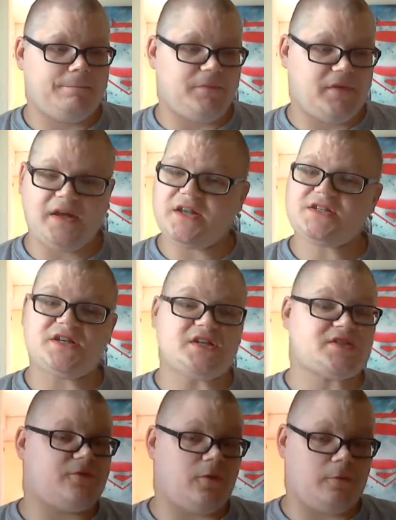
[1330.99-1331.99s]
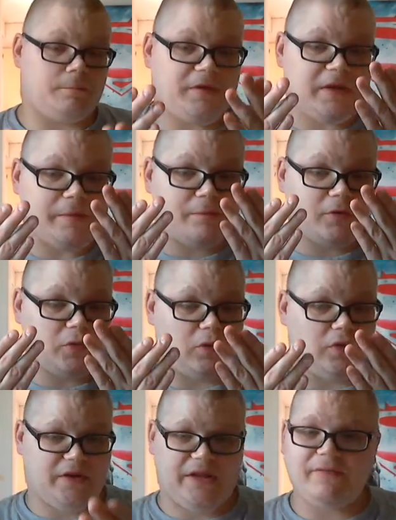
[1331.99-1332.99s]
not just for people
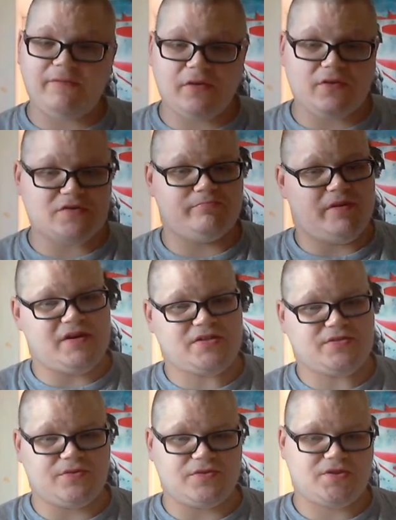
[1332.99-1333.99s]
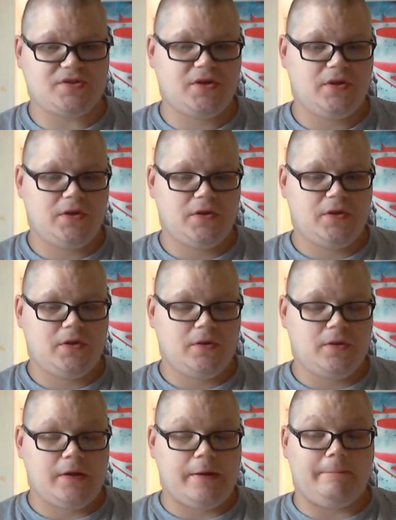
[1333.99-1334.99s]
who love Ghostbusters,
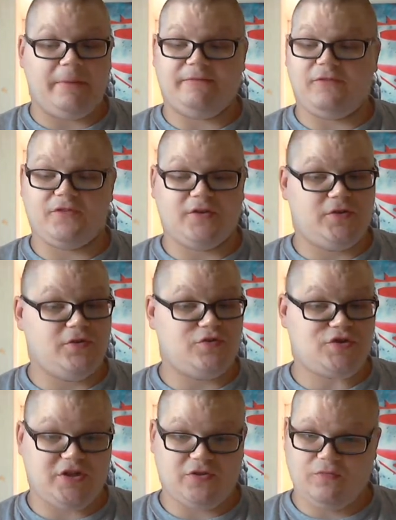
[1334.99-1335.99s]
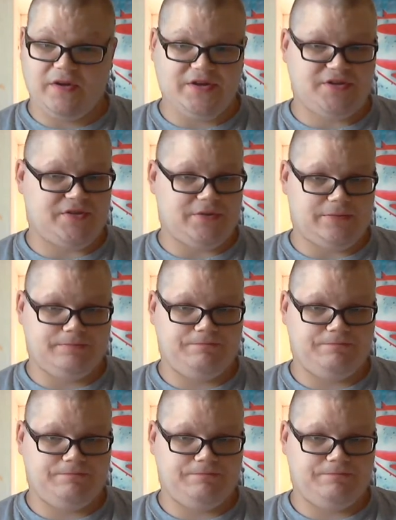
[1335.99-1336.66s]
but for the new generation.